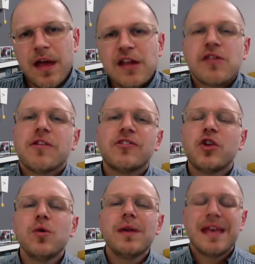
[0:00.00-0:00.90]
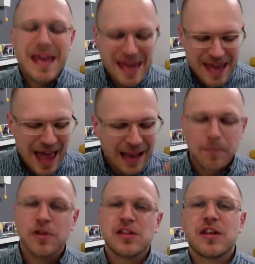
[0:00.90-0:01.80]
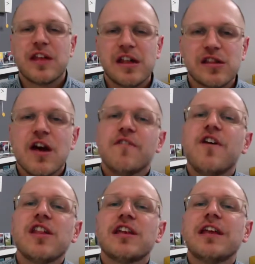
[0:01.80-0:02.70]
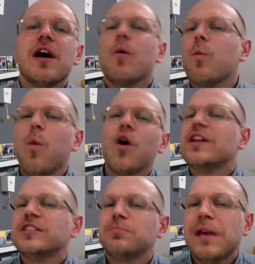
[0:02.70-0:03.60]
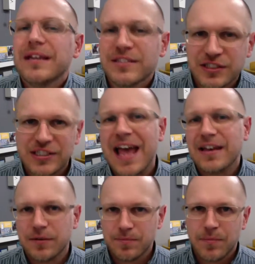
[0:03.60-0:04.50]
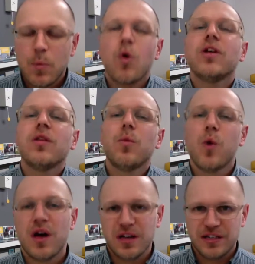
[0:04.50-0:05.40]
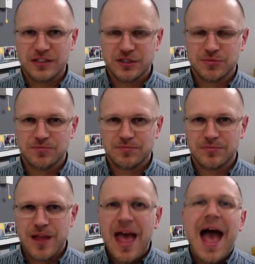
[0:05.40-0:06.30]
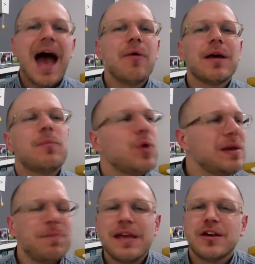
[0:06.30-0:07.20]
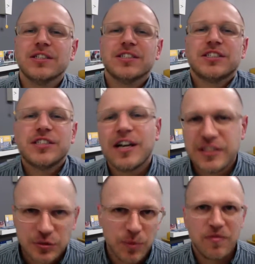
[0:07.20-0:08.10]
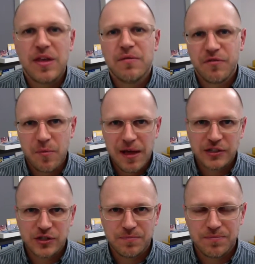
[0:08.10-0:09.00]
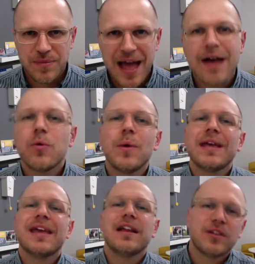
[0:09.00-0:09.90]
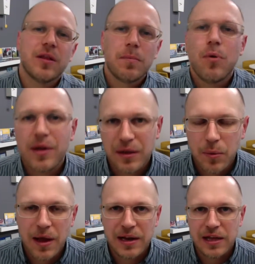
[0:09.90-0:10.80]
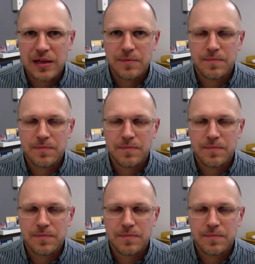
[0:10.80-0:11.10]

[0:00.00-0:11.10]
So there are two key elements to this. Firstly, what is being said? What are the words? How can we be concise with the information? How can we get to the point quickly?